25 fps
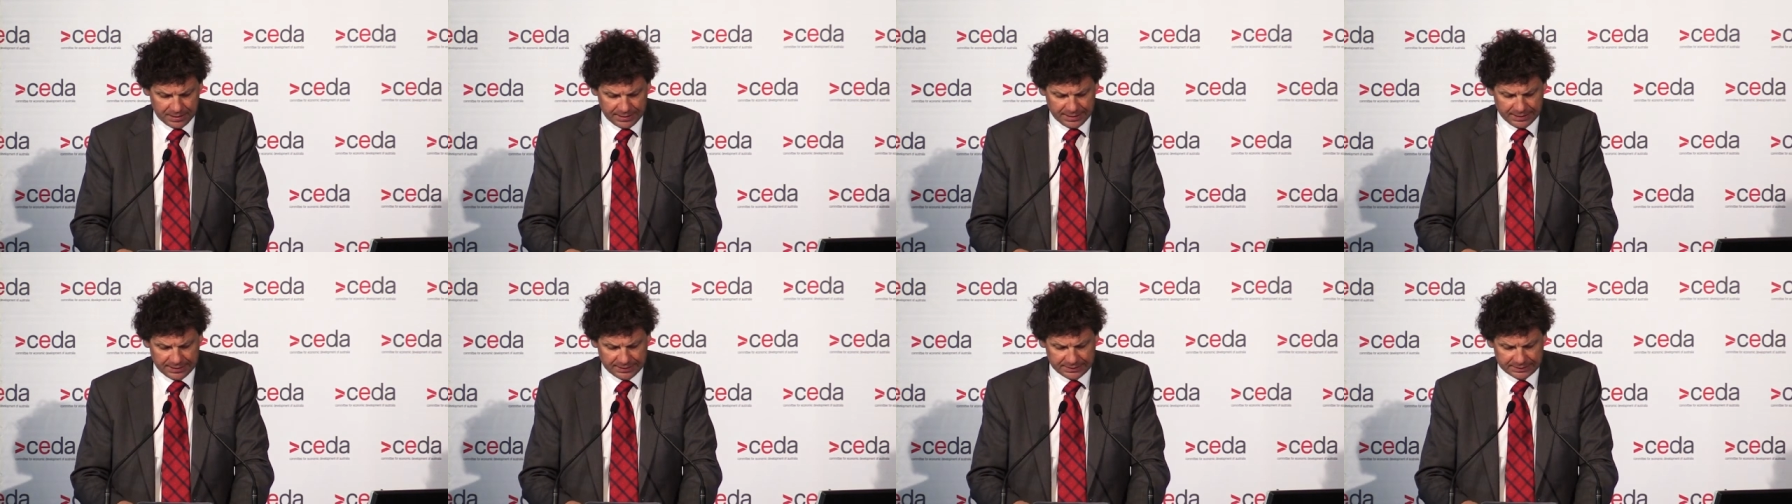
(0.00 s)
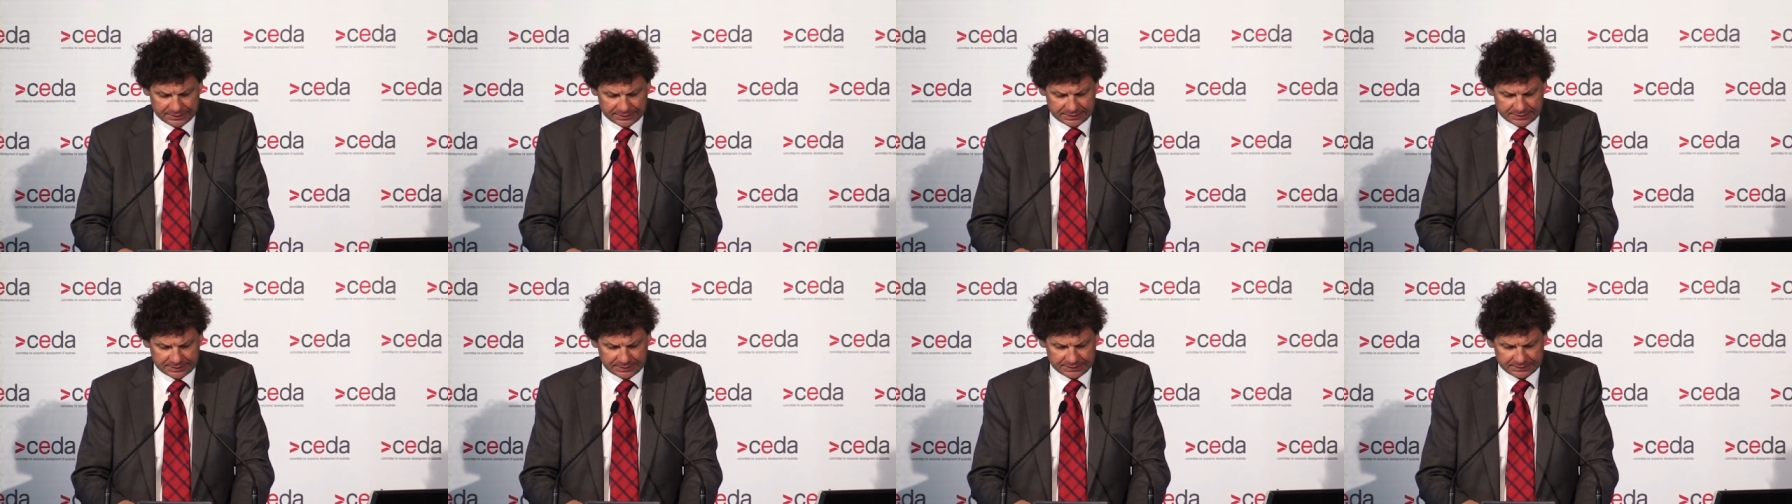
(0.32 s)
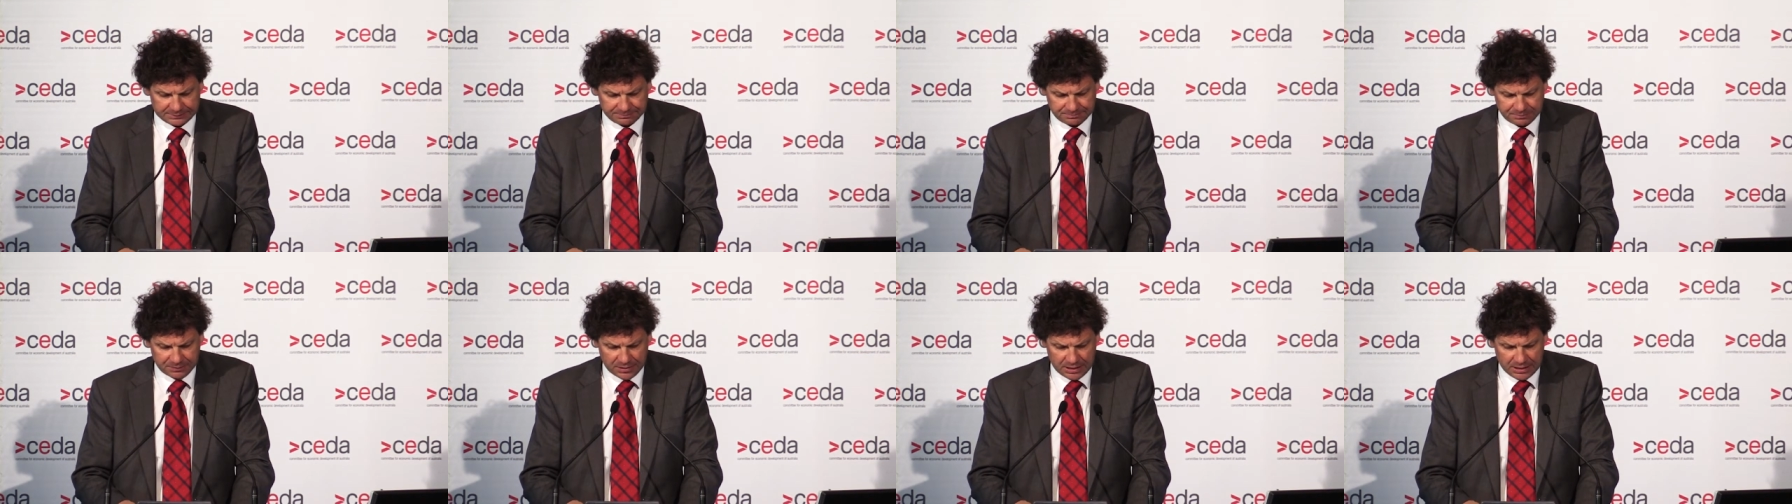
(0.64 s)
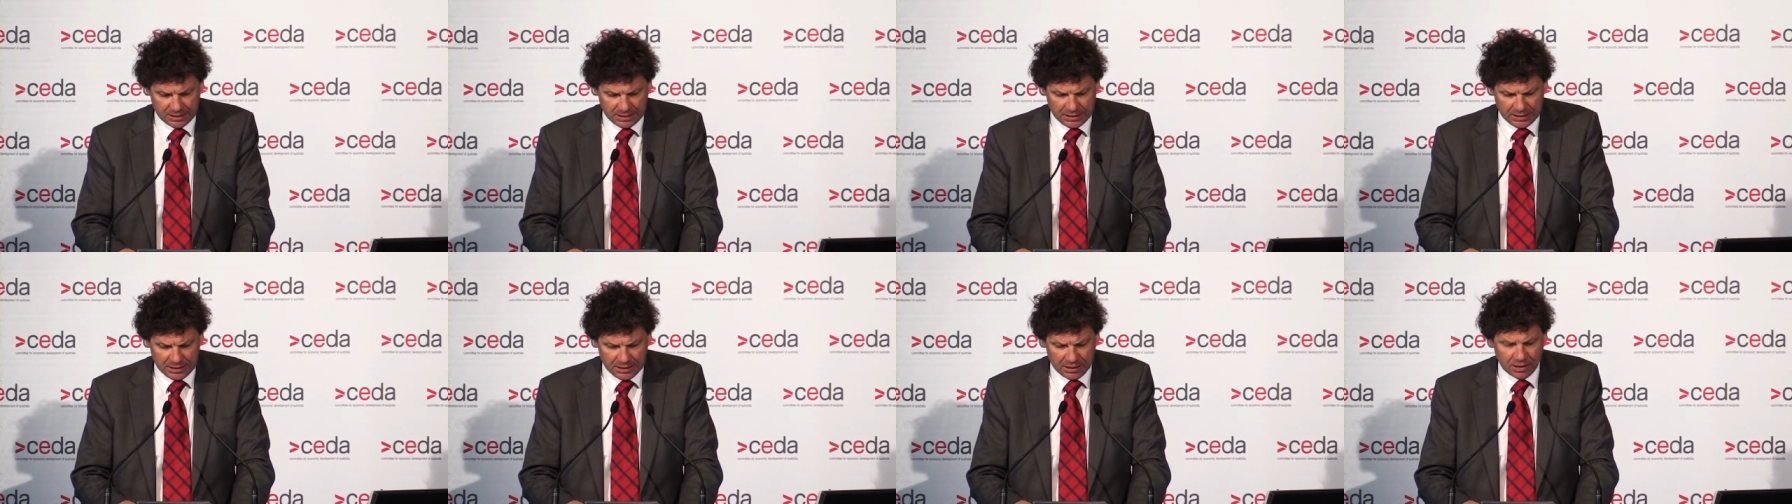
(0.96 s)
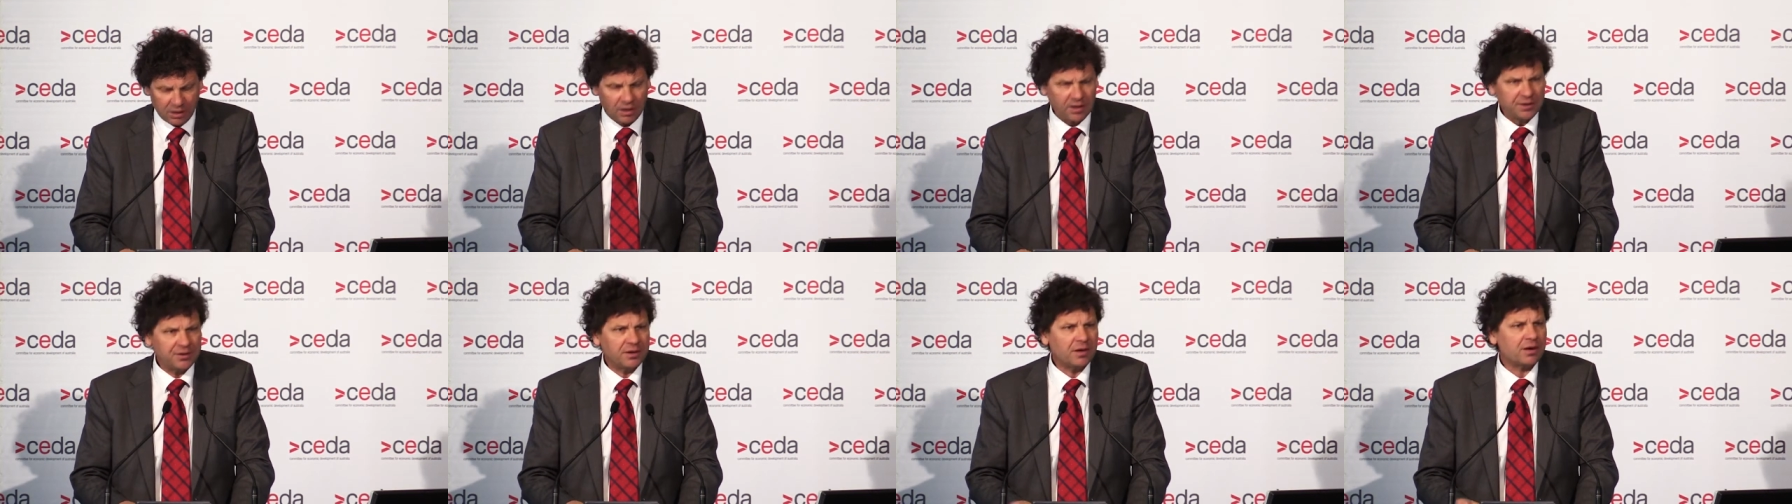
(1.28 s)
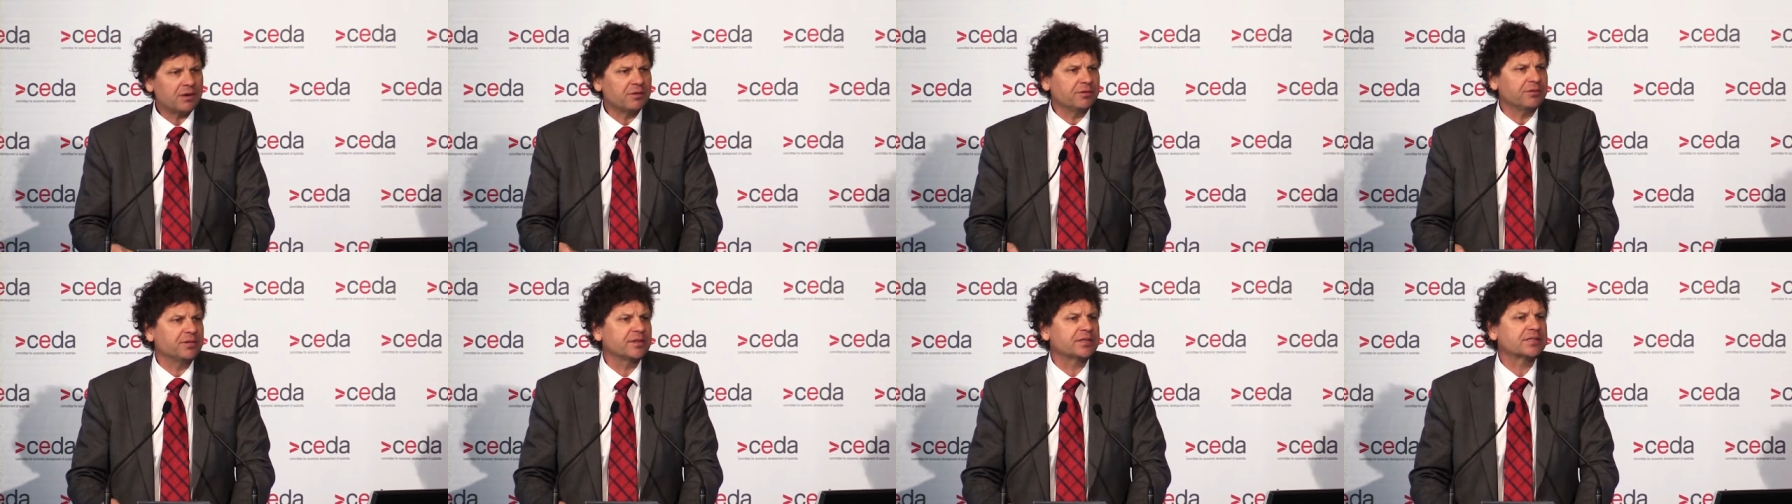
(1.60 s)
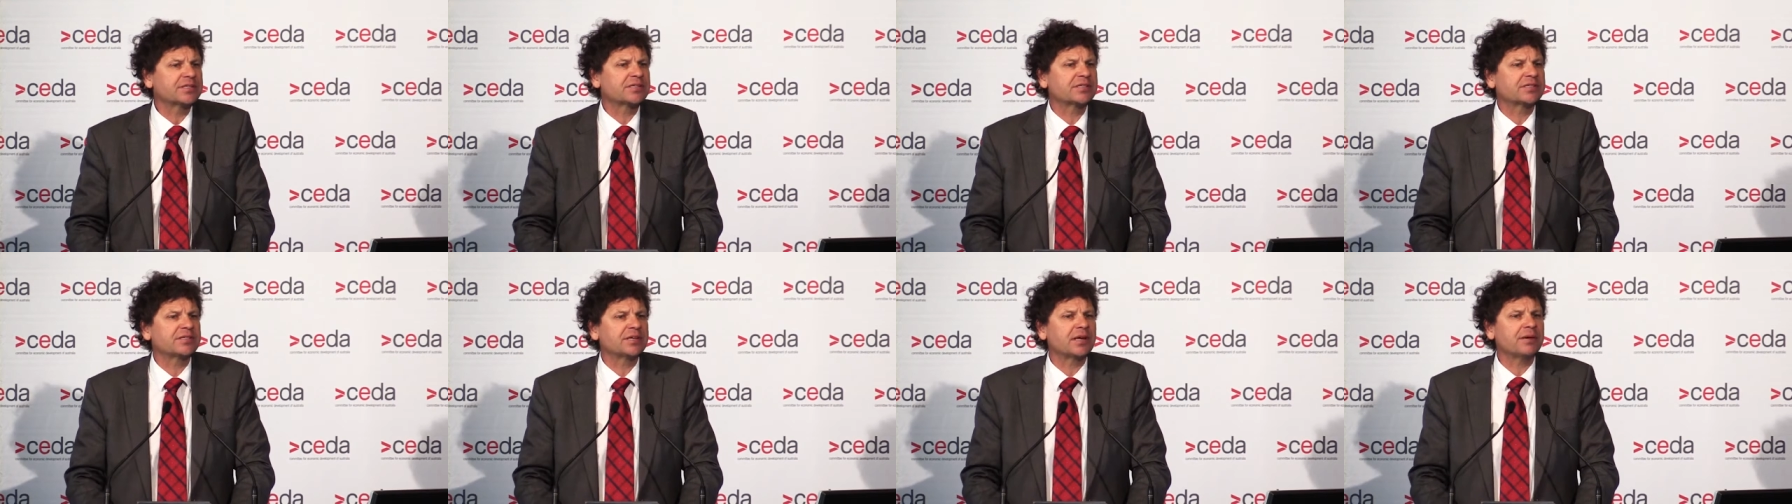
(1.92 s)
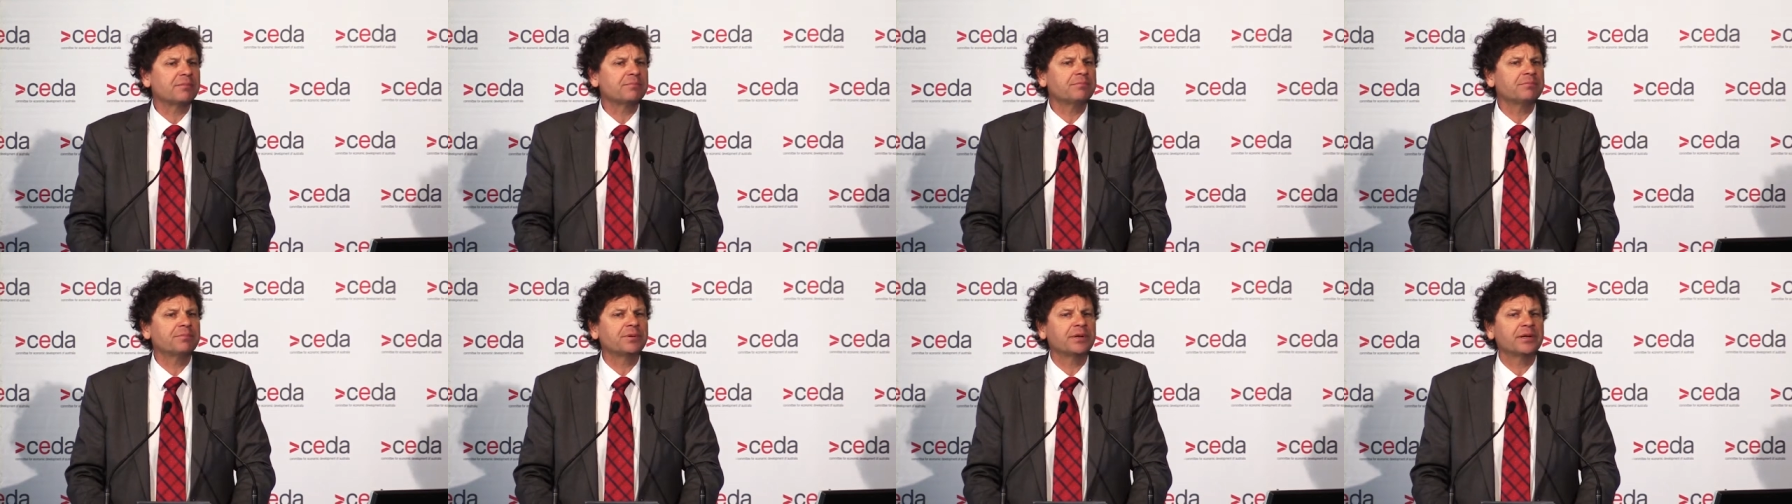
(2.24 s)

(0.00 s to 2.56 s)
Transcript: And I know that some